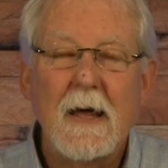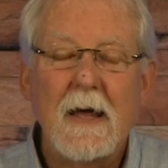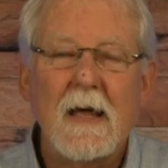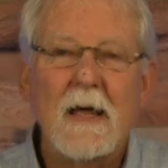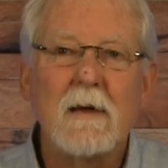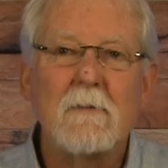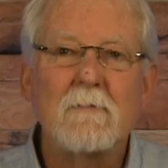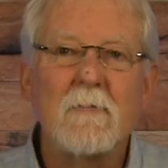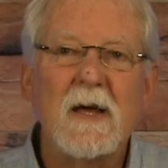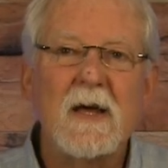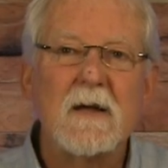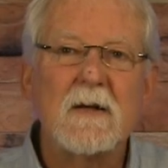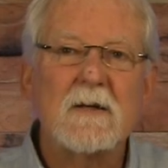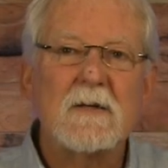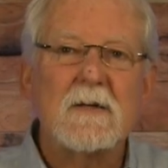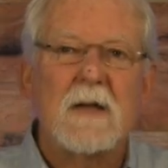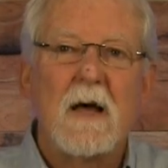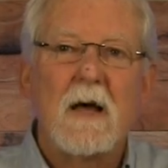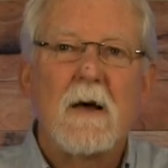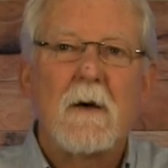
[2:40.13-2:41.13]
It
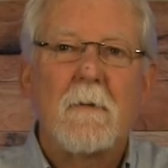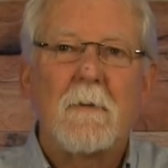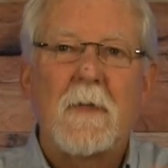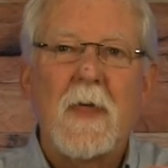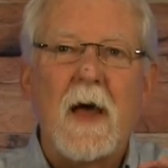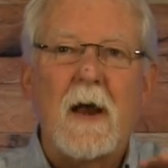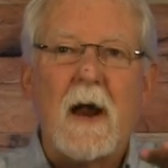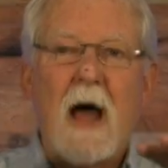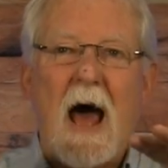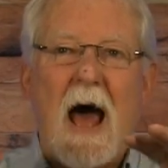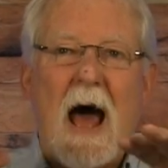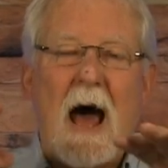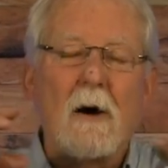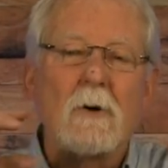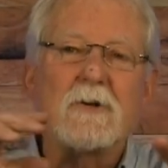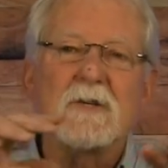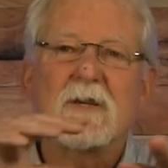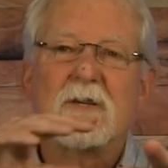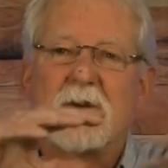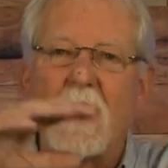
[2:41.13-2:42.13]
means that
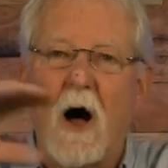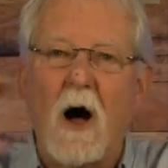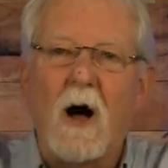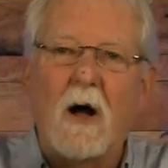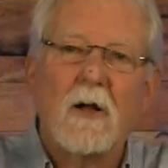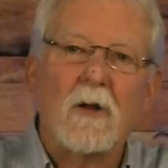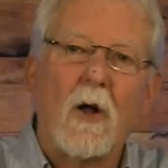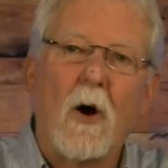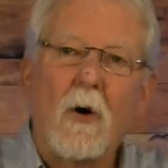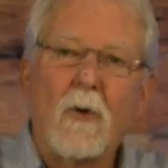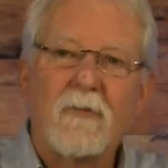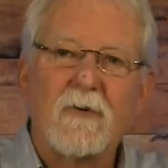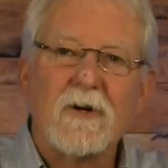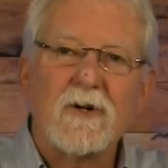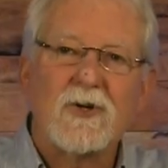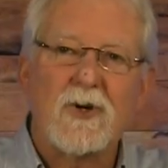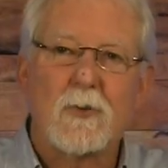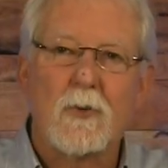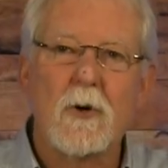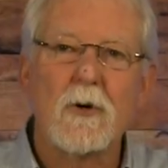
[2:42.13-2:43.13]
houses all over
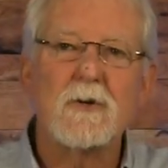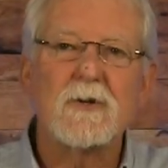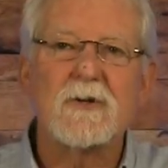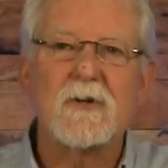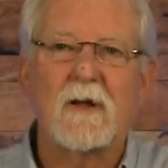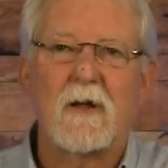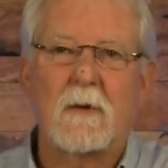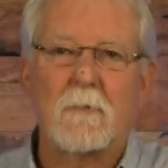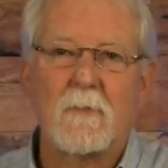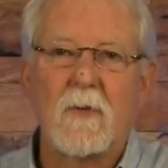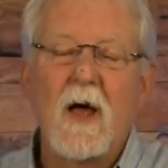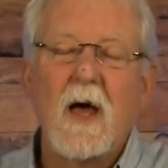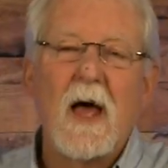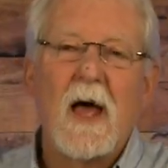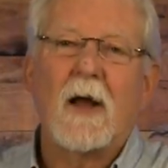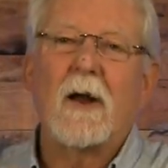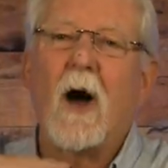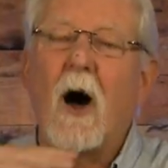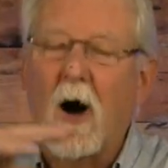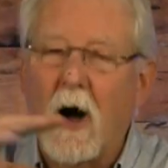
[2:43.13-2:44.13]
Jerusalem
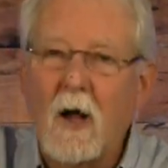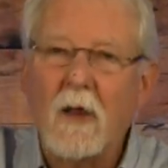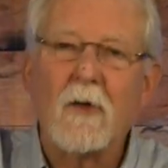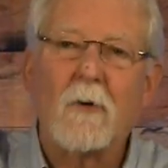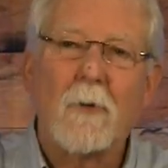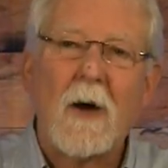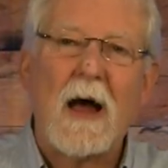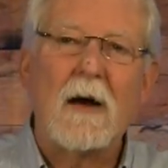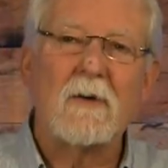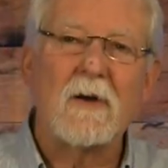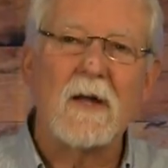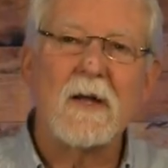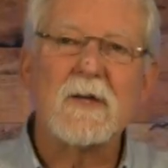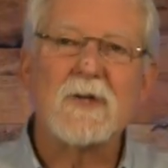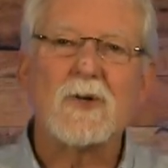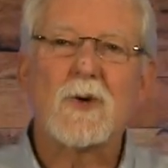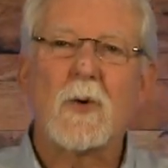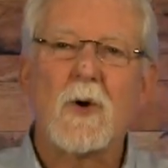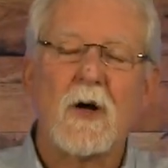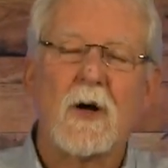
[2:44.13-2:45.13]
and all around
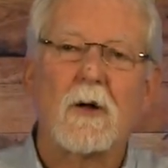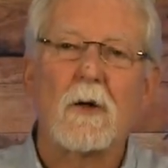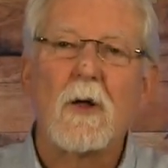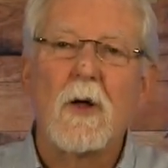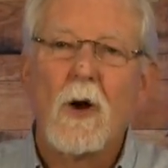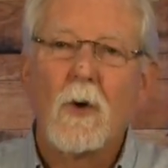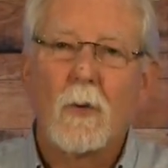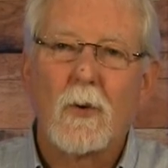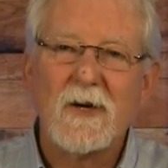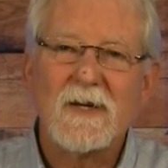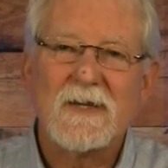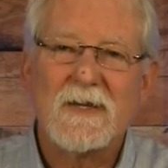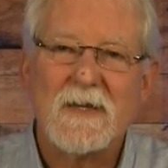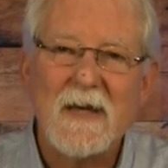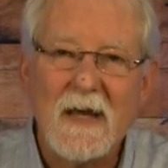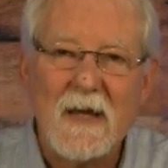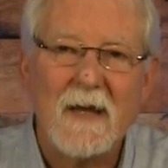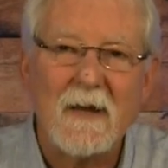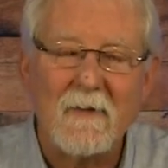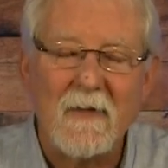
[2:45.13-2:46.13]
Israel were
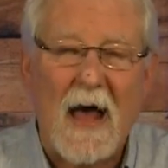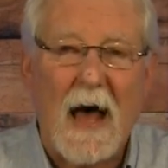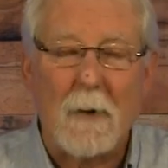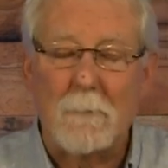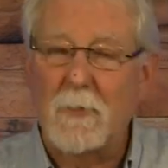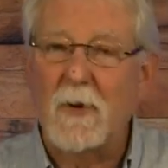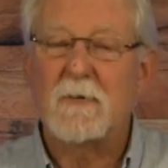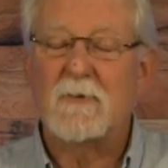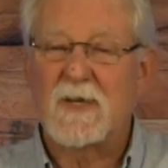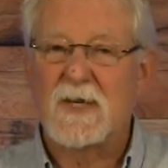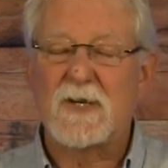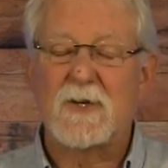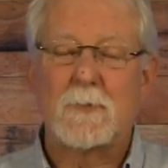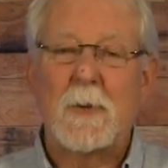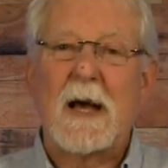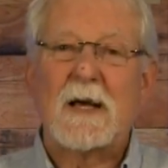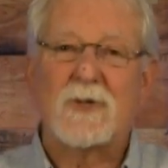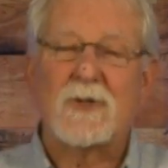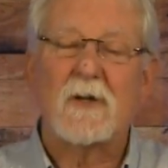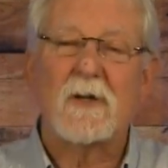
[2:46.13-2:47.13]
singing that, but
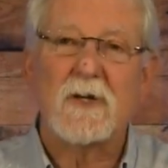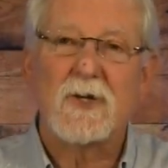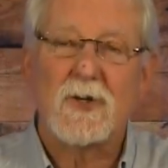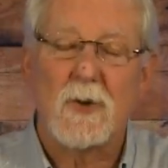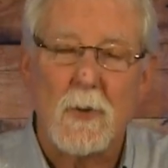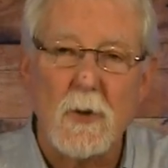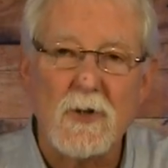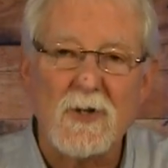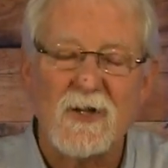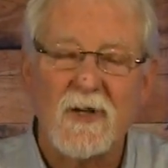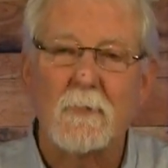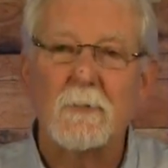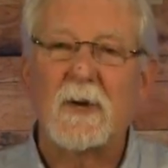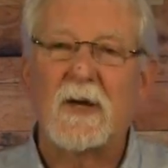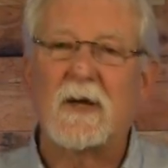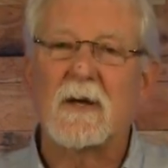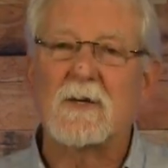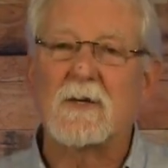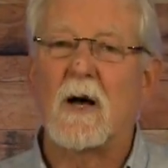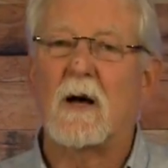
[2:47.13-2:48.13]
especially Jerusalem
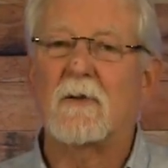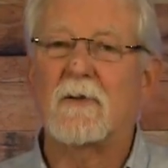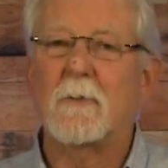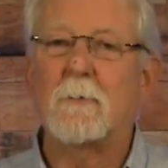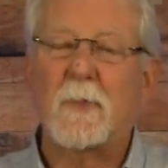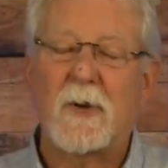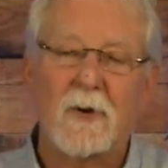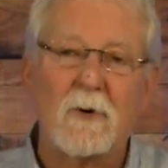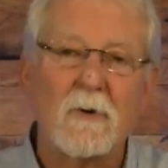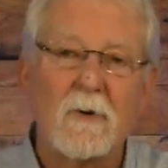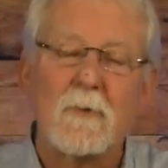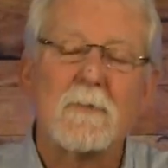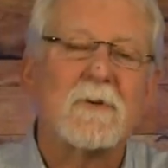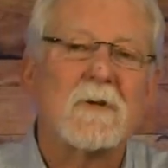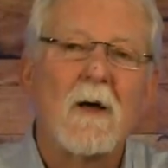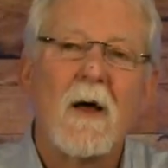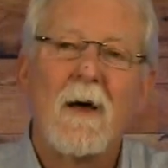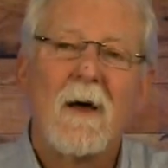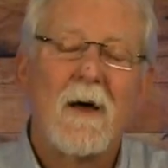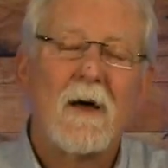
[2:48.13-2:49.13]
because all the
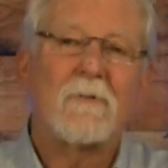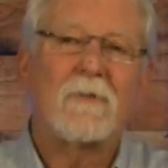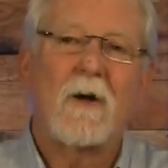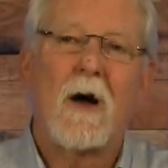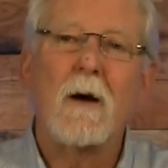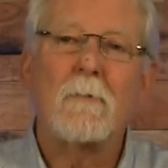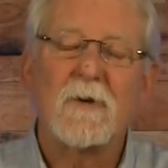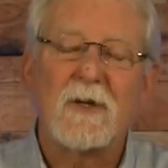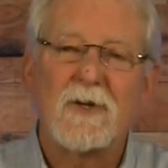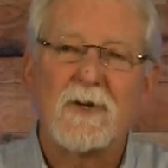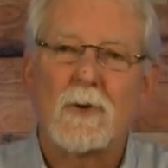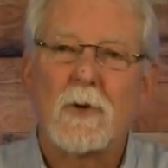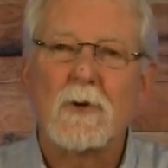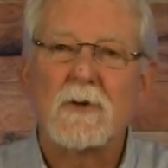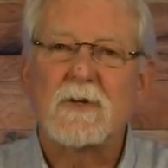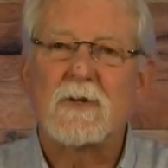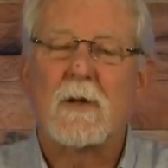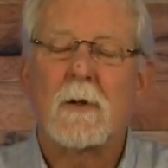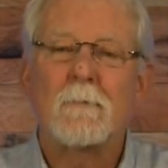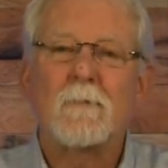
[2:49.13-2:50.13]
pilgrims have come to
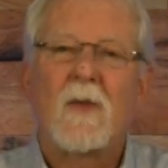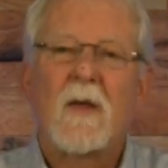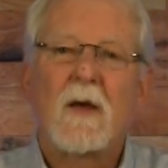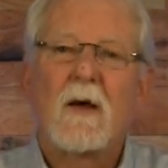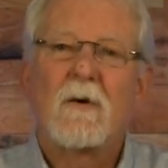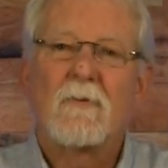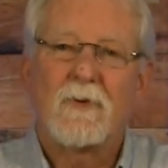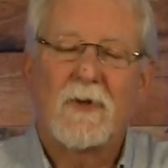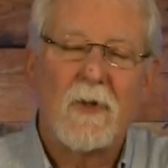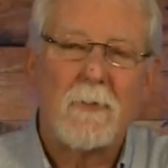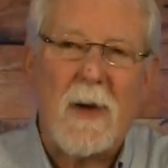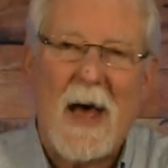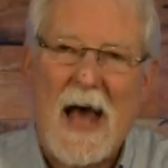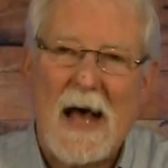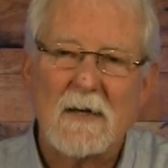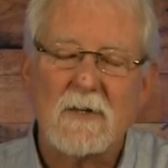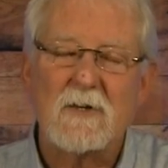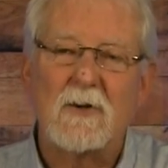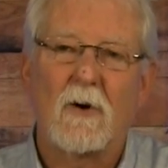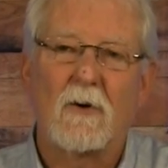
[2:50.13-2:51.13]
Jerusalem for the
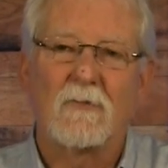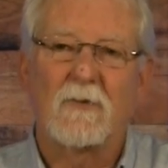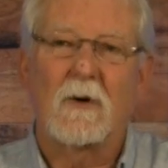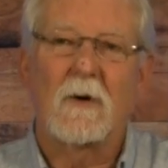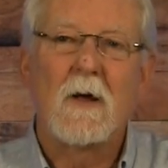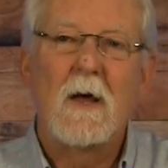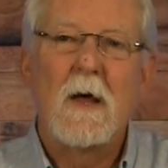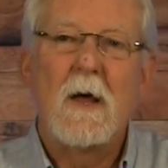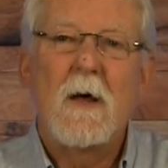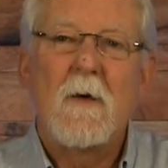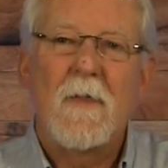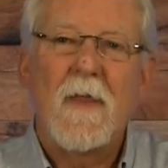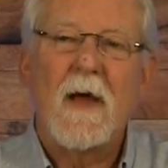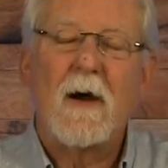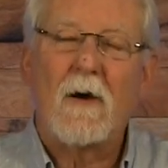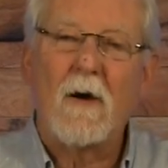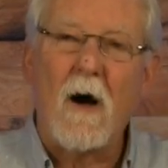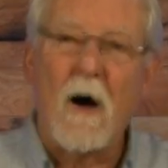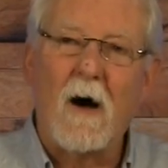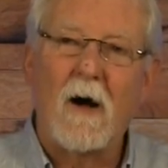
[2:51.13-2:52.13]
Passover. They
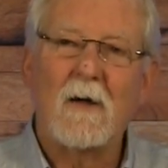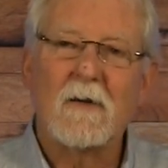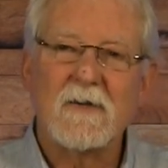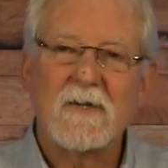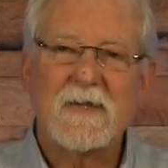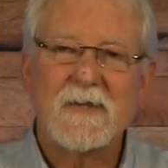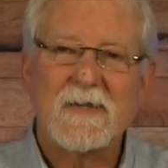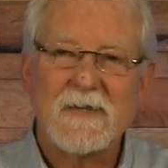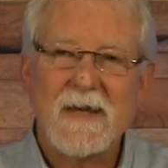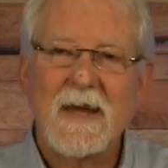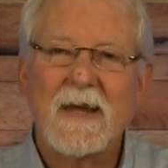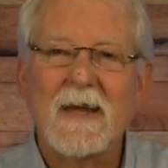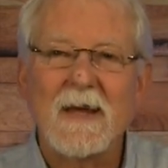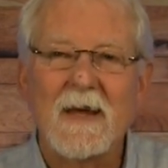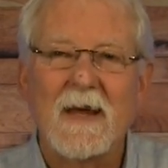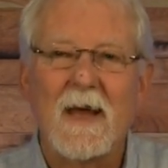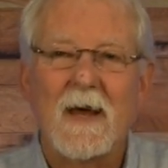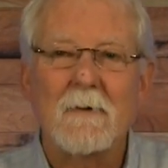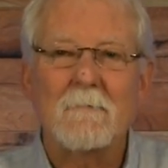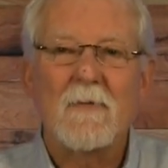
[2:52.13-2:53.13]
are all
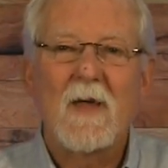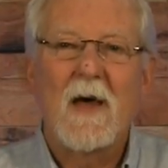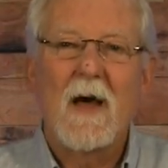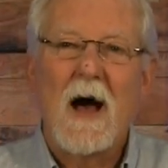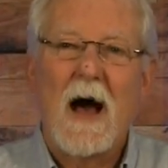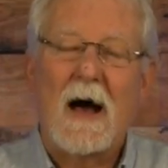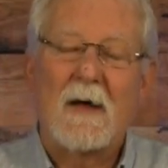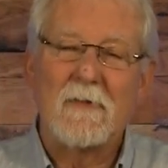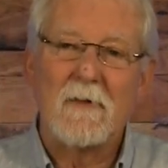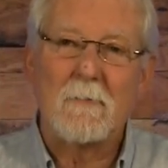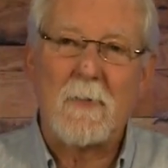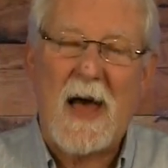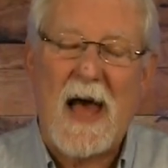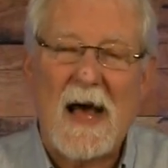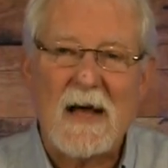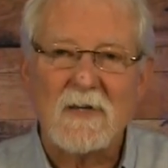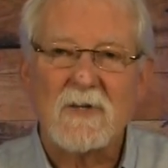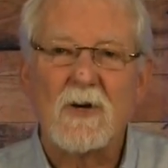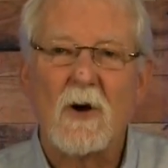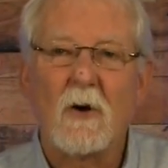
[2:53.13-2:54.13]
singing it on the
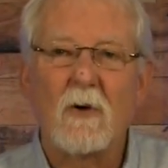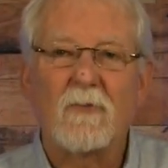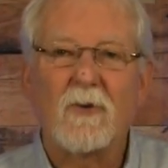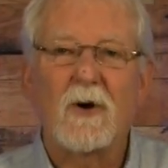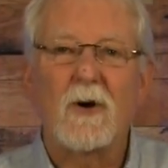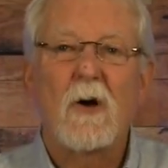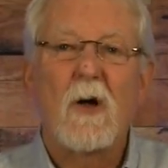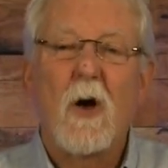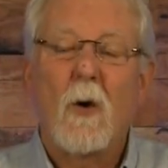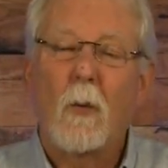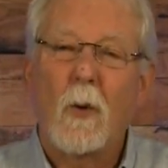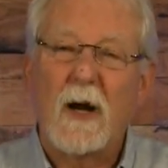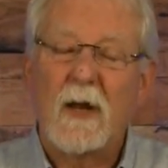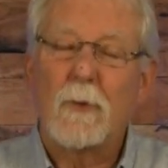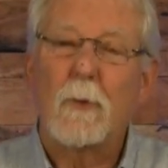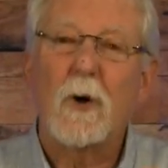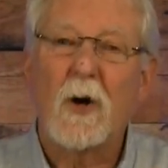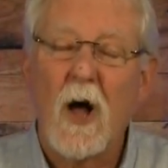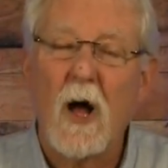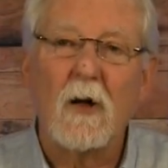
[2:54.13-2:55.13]
Passover when
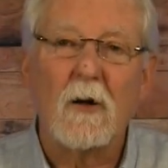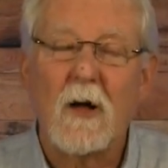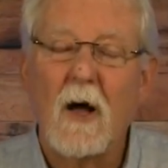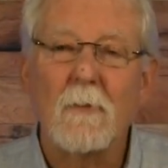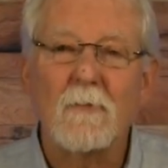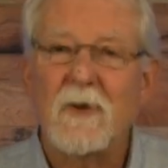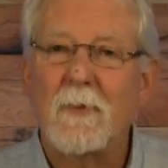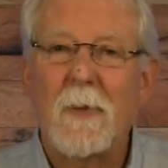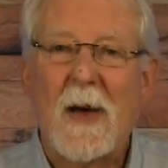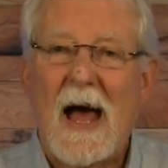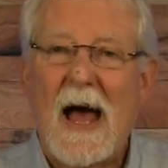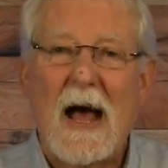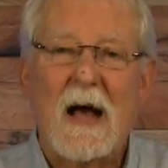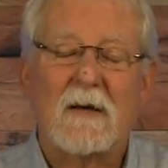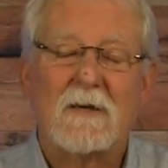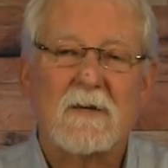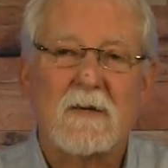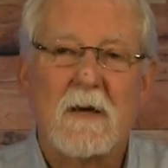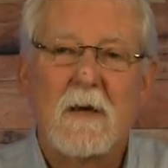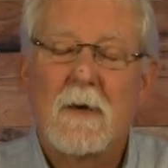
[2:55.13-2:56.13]
it would all come to
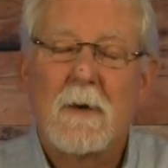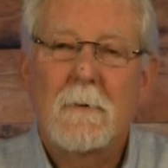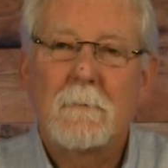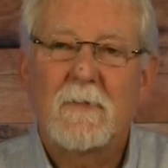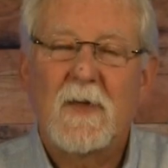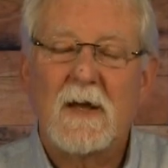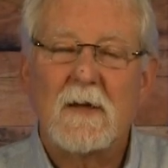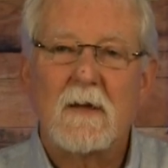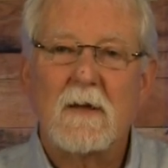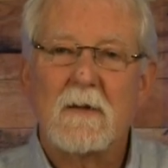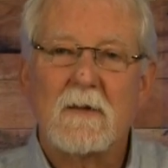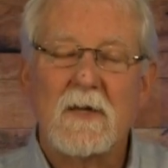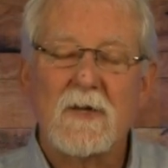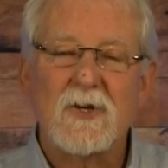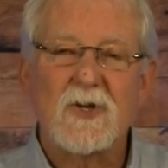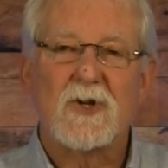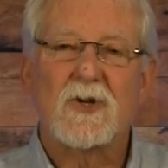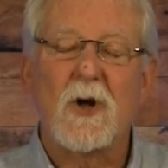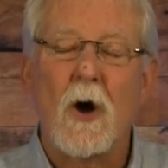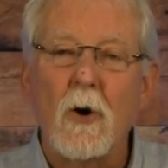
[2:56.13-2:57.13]
pass, that the
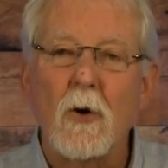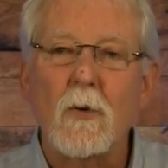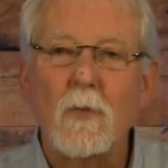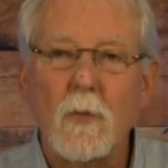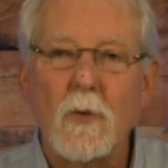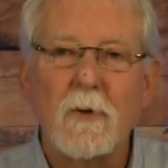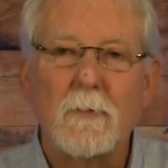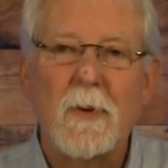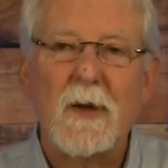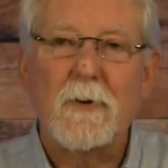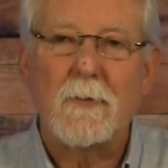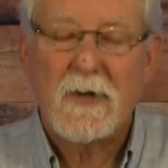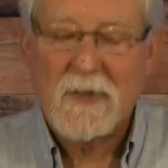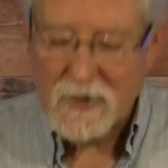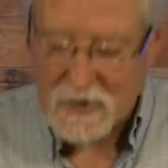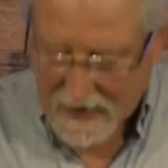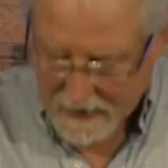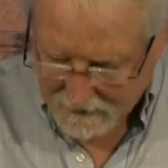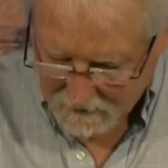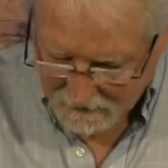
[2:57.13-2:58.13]
stone would be
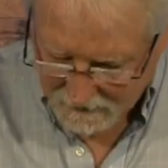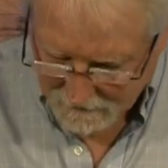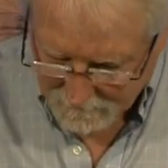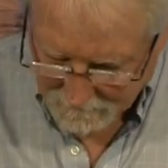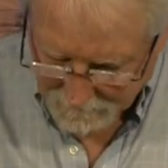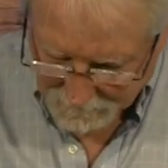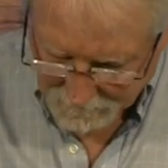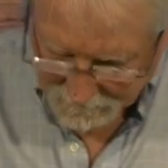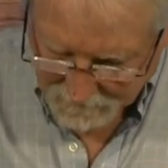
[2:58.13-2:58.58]
rejected.